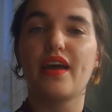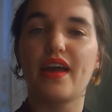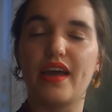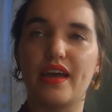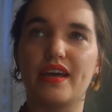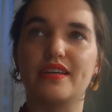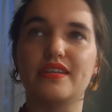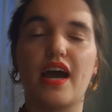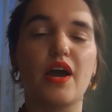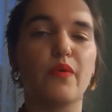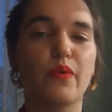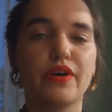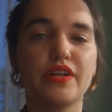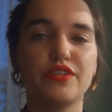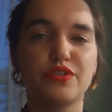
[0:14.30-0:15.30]
And I
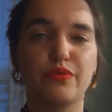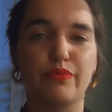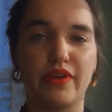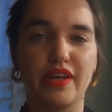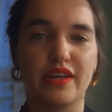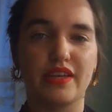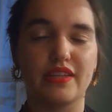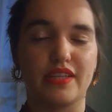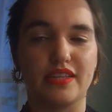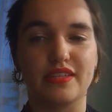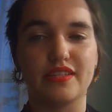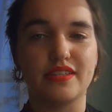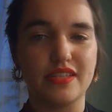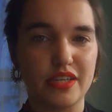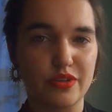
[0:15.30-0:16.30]
wanted to make
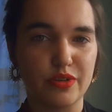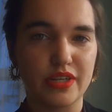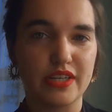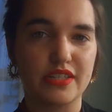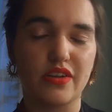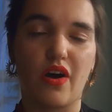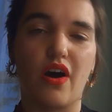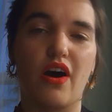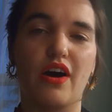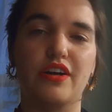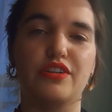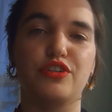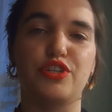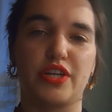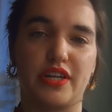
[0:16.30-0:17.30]
this series
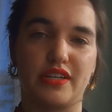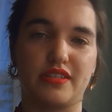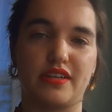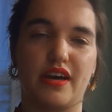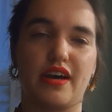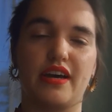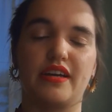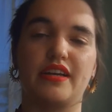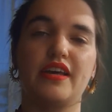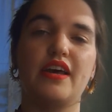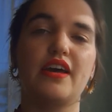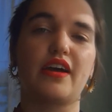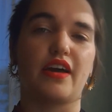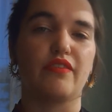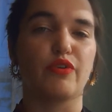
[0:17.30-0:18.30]
on genocide,
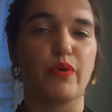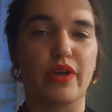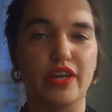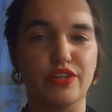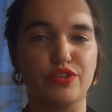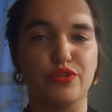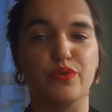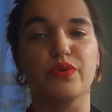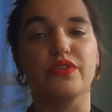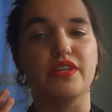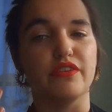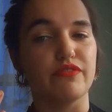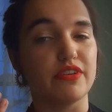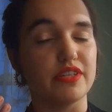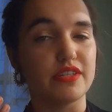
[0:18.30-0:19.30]
kind of going into the
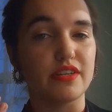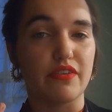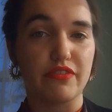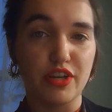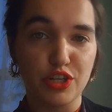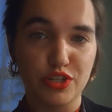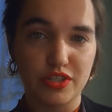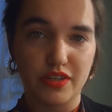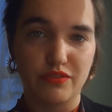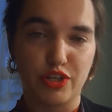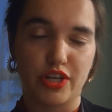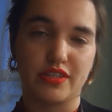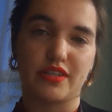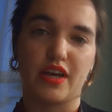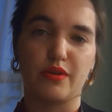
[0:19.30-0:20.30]
different definitions of
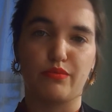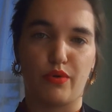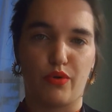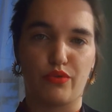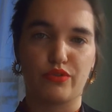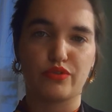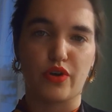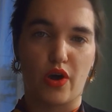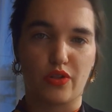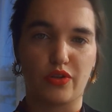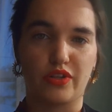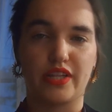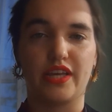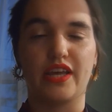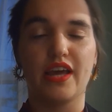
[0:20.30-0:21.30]
genocide, both
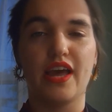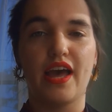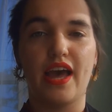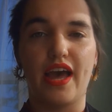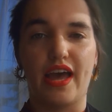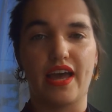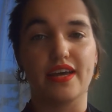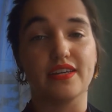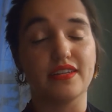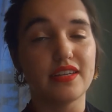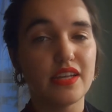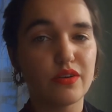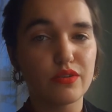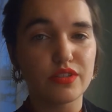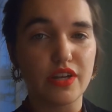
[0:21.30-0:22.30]
scholarly and
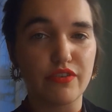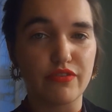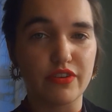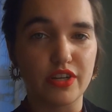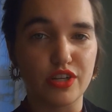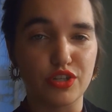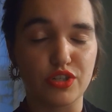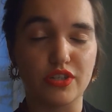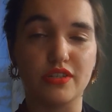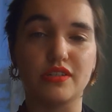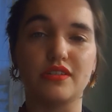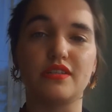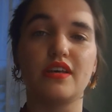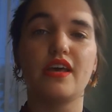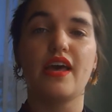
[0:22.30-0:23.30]
legal
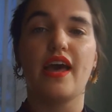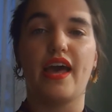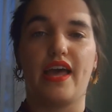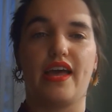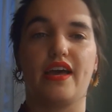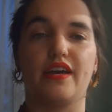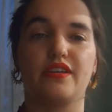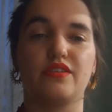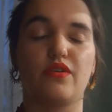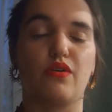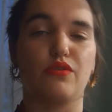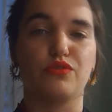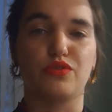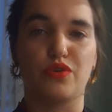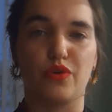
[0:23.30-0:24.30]
definitions, and
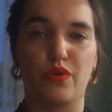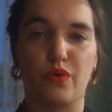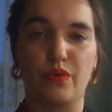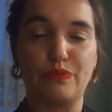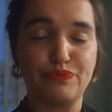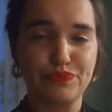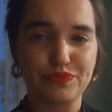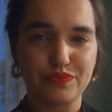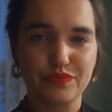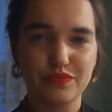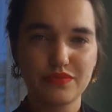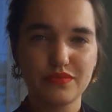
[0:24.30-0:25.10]
also